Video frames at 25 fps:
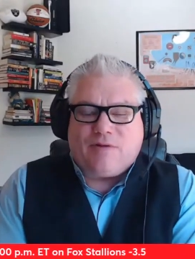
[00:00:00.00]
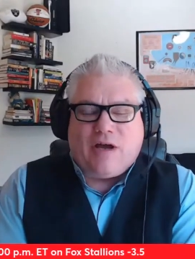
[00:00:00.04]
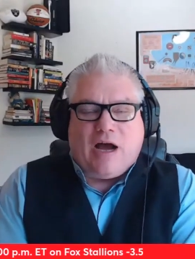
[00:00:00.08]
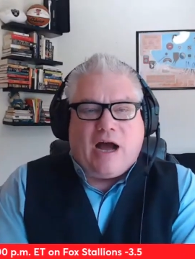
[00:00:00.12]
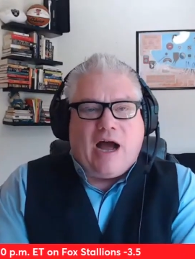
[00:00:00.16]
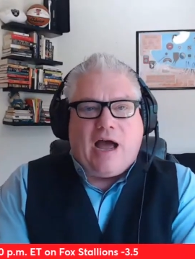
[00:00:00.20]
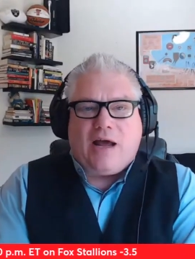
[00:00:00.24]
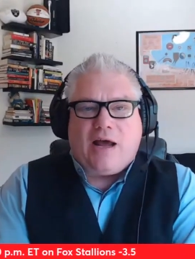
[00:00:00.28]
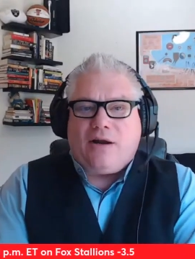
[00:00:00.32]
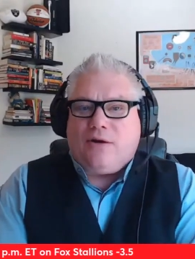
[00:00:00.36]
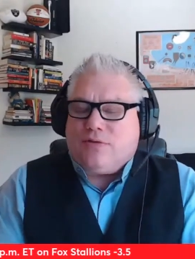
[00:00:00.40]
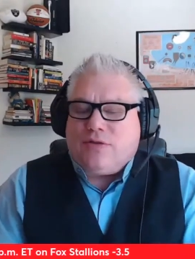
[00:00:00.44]

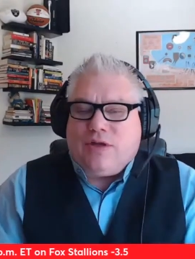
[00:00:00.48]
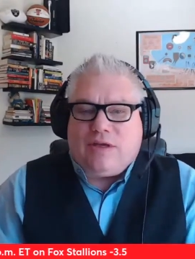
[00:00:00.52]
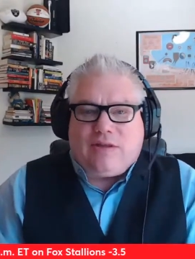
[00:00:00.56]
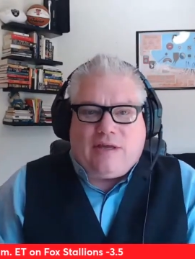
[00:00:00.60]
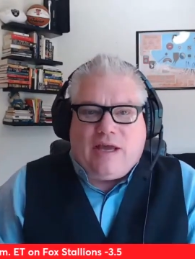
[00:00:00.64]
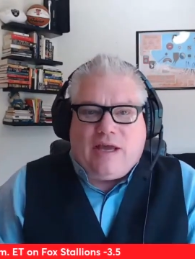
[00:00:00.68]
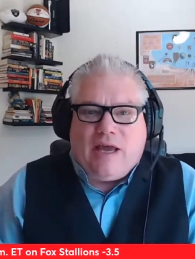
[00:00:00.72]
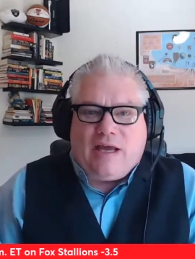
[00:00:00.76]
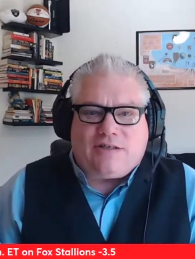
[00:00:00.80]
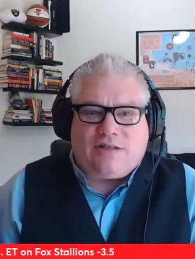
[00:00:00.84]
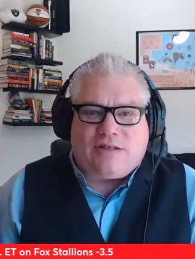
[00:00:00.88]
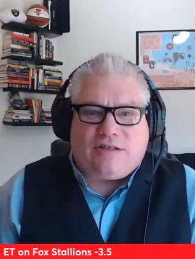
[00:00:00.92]
I don't think the
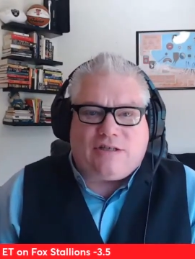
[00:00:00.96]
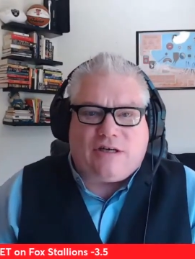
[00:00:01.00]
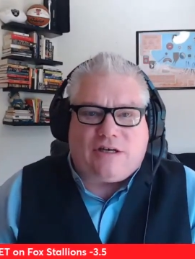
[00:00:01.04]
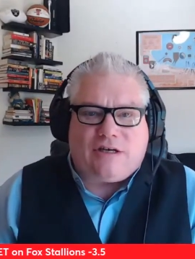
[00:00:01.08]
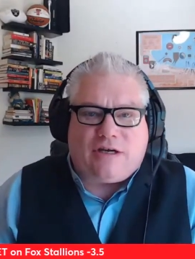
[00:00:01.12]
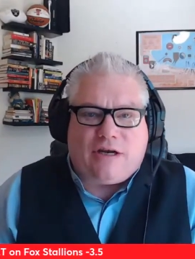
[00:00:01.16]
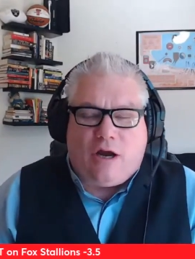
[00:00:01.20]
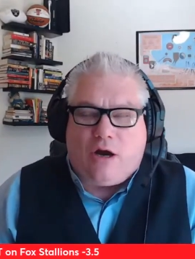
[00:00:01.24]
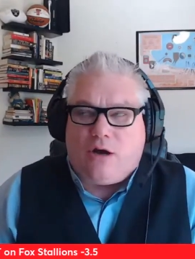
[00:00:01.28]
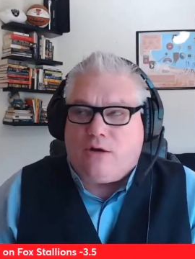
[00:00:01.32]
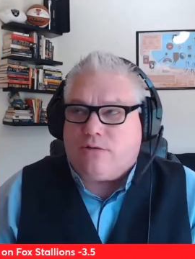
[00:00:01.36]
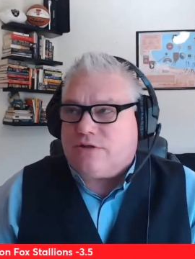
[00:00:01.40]
head
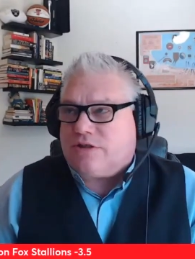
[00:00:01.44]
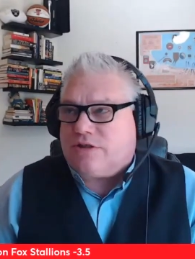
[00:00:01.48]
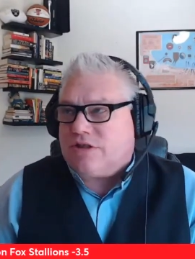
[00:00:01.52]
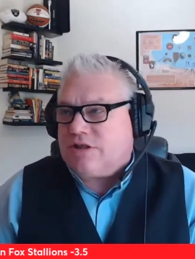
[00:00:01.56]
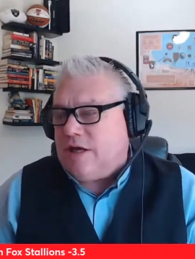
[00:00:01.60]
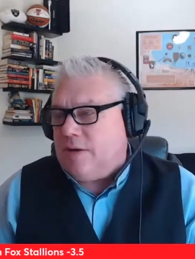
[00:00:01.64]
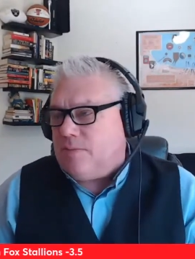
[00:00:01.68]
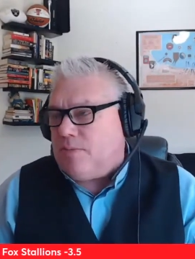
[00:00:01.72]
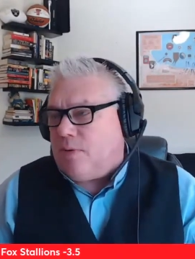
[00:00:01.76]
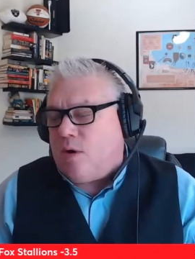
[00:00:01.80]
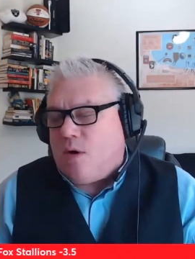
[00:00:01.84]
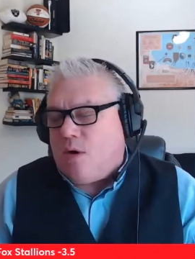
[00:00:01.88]
coach,
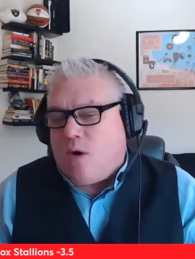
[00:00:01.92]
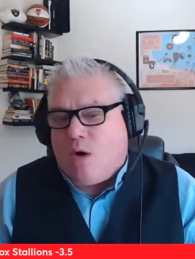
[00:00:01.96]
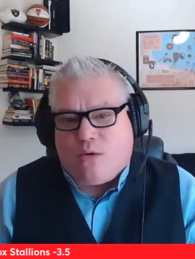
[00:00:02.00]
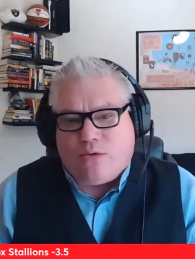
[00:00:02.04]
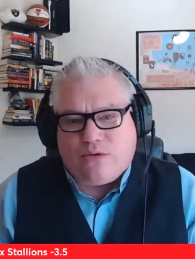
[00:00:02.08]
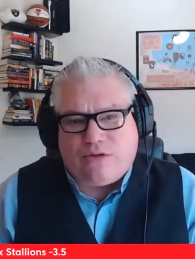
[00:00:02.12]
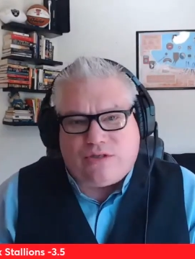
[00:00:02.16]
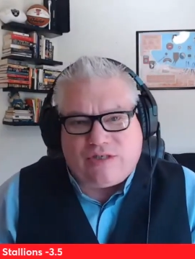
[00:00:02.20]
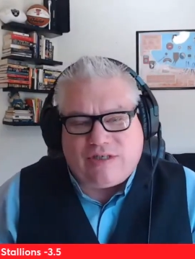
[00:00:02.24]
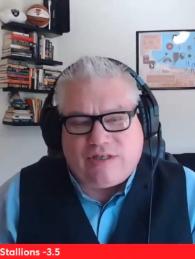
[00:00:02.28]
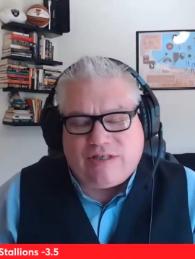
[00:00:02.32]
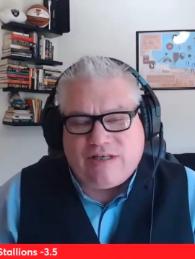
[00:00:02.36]
Skip
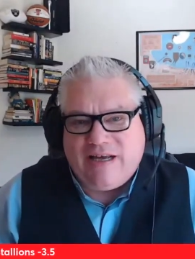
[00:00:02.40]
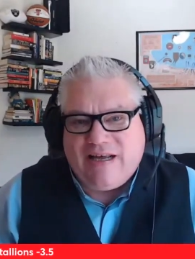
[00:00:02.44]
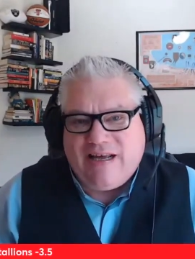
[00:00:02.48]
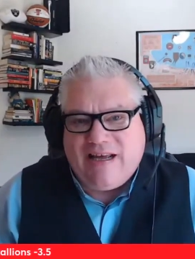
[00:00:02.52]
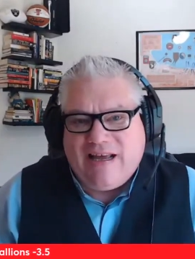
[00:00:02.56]
Holtz,